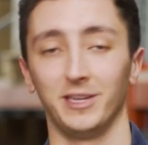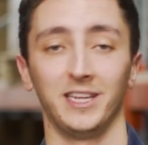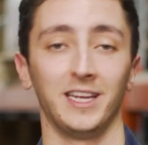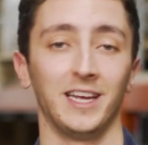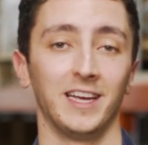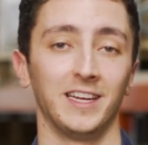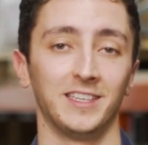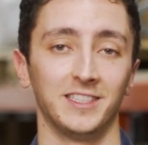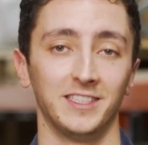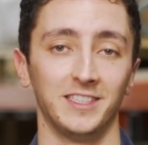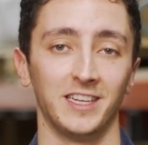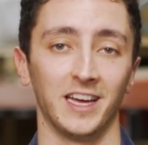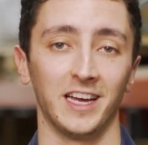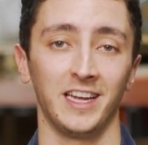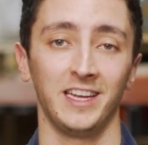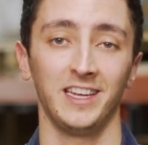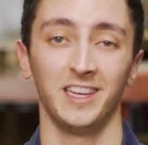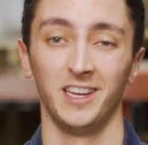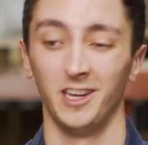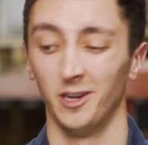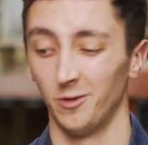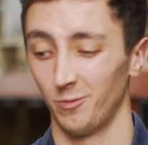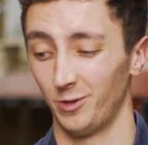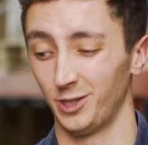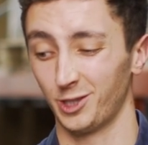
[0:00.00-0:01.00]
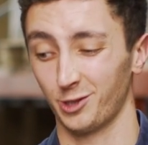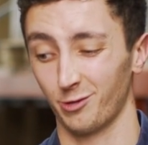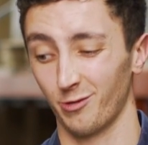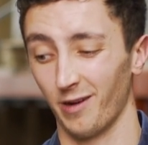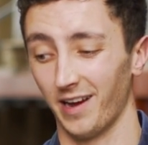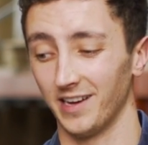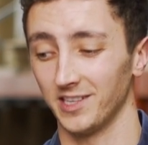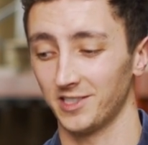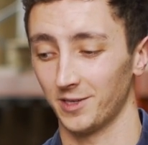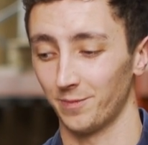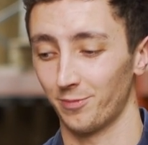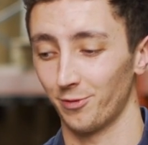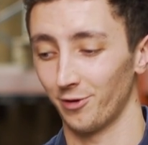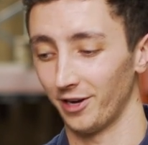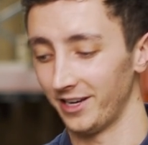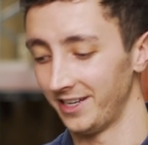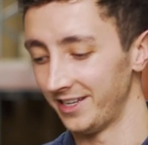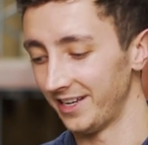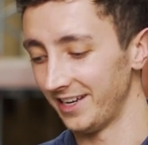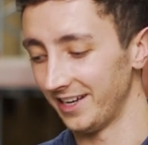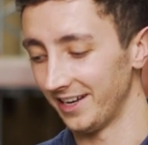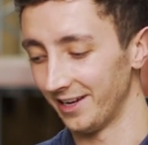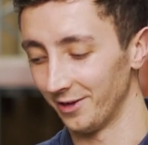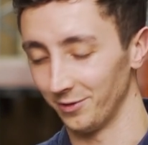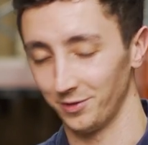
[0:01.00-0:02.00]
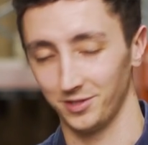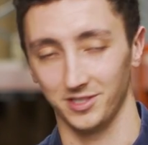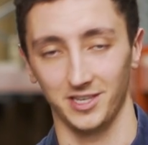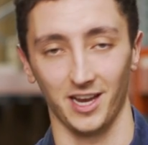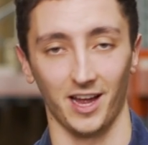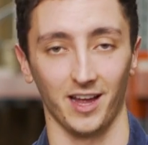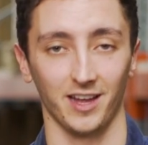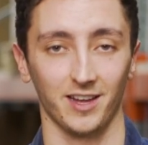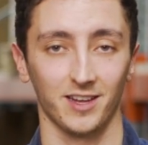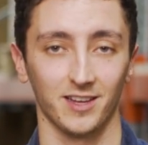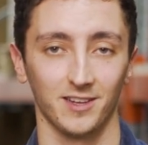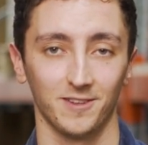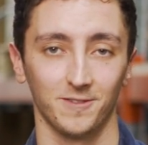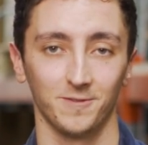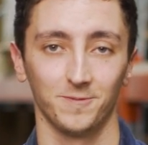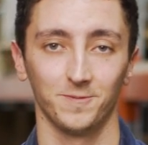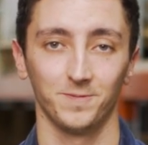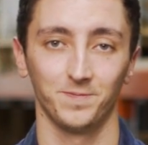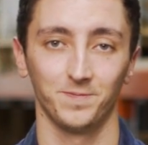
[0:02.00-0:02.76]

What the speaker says: me here today, which creates a pretty neat little stack.